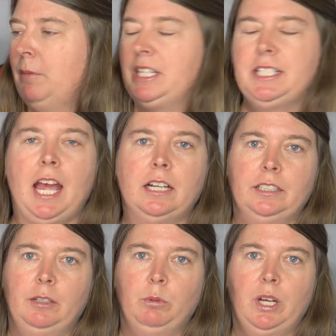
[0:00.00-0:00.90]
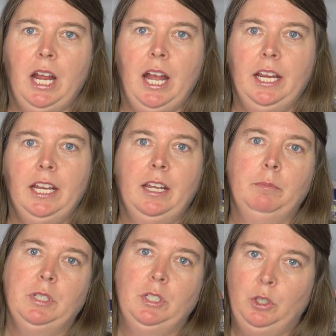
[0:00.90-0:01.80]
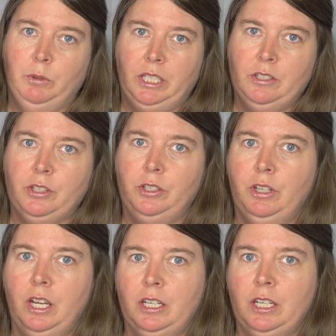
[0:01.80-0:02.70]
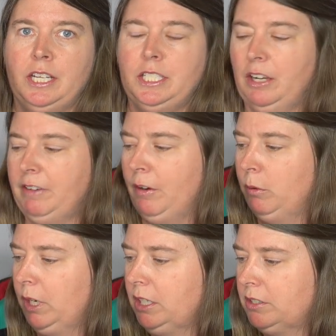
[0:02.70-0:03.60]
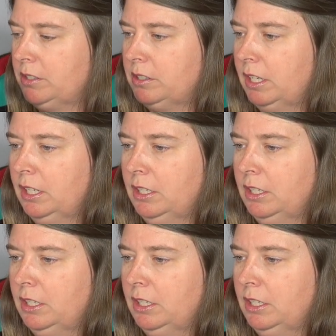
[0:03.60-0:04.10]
exactly what I am doing, so you get an idea of how it works.